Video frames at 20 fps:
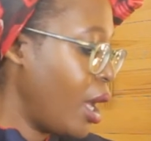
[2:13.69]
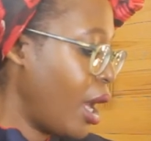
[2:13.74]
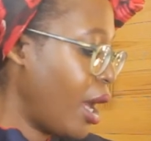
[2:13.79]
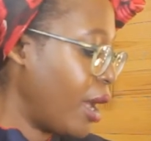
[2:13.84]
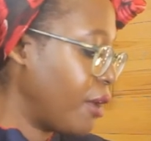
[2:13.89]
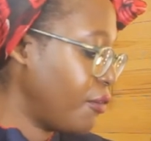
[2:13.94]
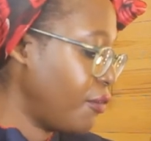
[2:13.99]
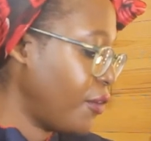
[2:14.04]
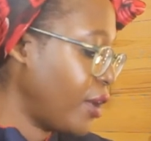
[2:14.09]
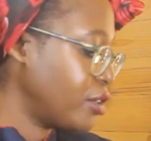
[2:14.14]

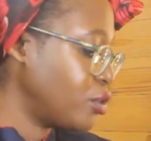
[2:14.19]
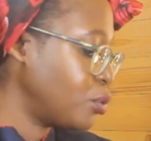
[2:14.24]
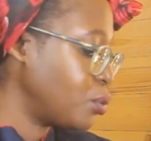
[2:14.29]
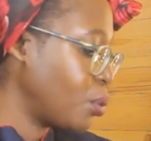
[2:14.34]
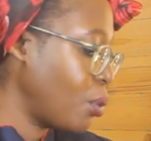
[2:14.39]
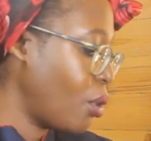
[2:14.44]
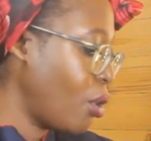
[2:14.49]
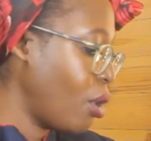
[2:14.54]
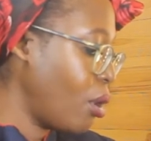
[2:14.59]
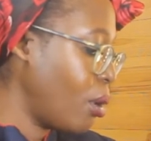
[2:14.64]
I first
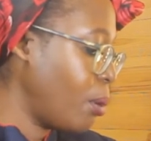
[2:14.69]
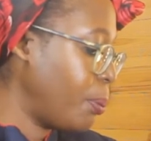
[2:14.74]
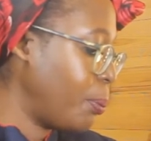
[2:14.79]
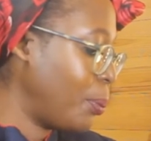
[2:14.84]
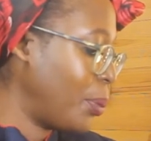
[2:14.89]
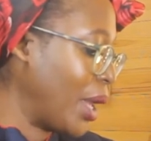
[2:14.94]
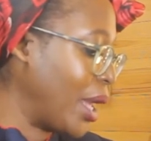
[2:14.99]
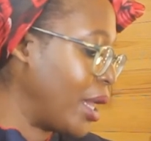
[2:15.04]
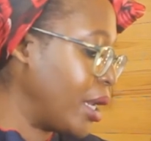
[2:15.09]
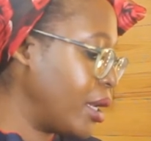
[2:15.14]
wore
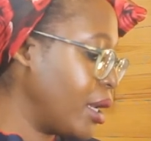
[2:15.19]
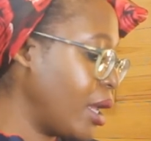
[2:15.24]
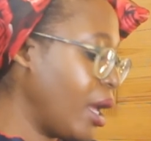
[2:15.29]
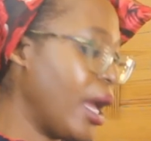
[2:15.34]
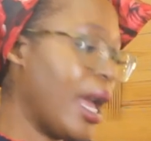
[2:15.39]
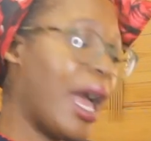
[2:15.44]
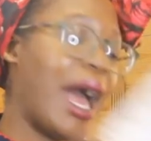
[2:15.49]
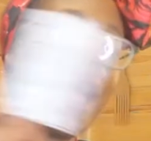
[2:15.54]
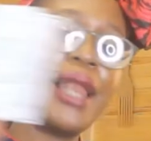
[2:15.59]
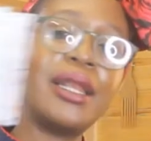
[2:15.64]

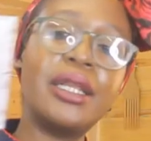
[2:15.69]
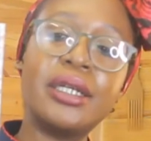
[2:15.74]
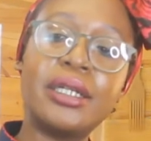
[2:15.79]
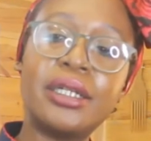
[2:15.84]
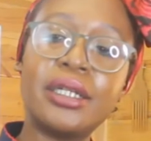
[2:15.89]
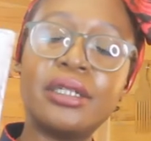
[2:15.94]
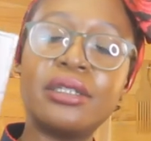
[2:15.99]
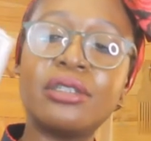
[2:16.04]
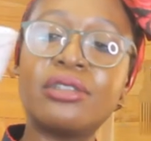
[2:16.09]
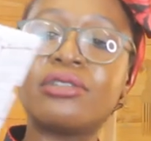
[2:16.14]

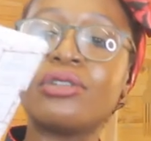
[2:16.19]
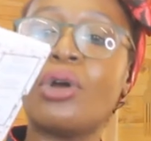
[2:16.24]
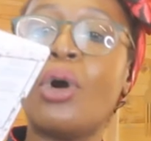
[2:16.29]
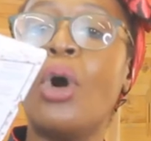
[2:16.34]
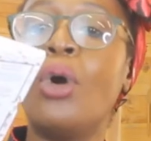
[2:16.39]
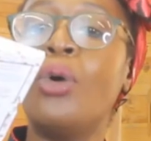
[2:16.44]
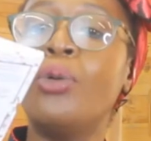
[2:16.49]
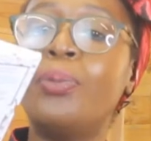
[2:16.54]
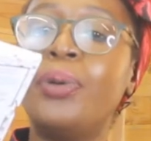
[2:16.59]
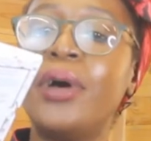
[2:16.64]
Penhaligon's
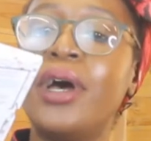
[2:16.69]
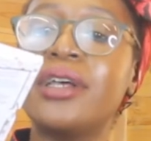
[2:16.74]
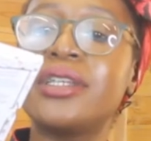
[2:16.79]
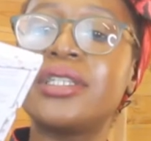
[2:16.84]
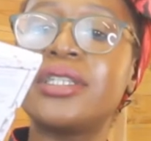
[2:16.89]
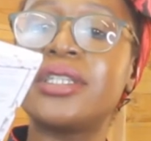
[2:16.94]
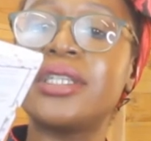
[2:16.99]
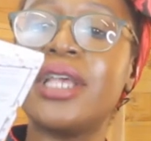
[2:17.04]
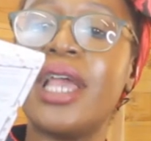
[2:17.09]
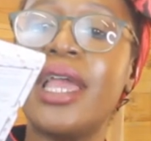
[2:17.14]

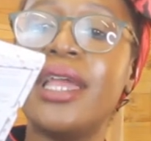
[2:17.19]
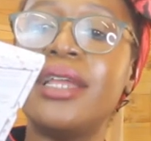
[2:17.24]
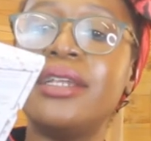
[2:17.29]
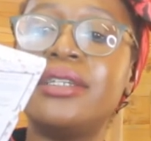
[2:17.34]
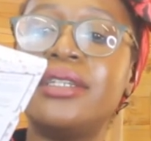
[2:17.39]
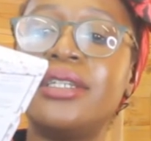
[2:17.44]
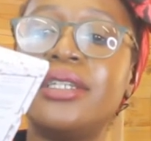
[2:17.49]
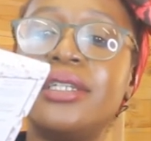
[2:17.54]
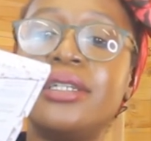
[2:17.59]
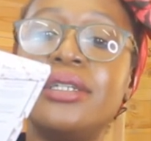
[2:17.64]
Opus
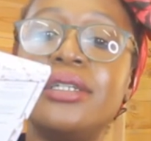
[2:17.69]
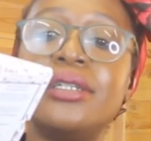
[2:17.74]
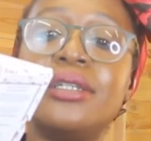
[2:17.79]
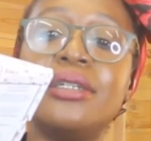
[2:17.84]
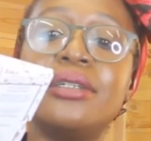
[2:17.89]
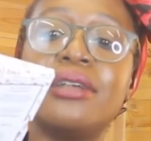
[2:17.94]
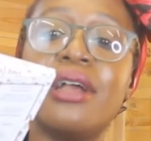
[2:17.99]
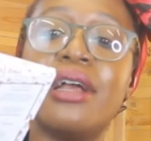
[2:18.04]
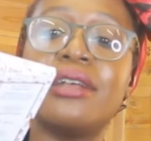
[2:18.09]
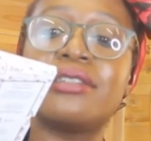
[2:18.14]

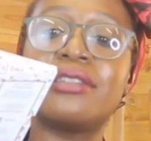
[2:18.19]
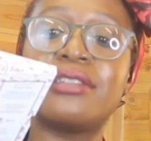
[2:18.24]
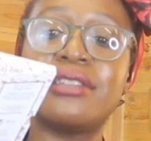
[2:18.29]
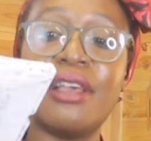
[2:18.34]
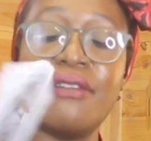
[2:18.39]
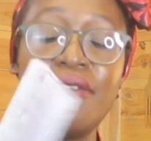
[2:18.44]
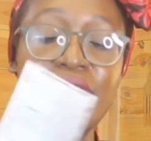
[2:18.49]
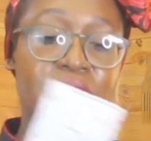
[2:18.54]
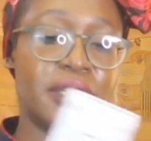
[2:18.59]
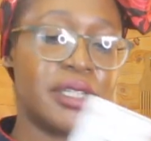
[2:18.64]

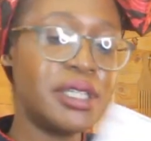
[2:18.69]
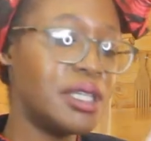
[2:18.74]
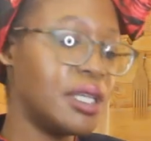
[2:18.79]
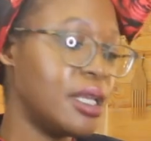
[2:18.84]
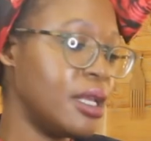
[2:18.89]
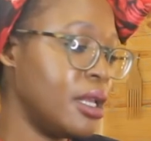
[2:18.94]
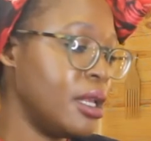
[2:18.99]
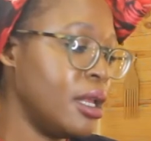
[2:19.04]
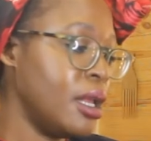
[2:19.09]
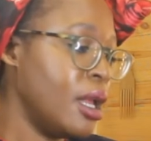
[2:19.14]

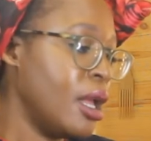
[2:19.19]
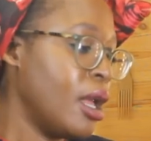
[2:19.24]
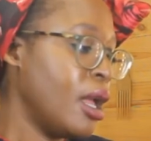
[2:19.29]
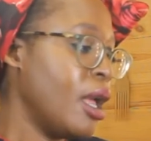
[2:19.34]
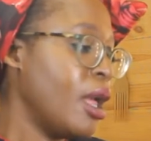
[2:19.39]
1870.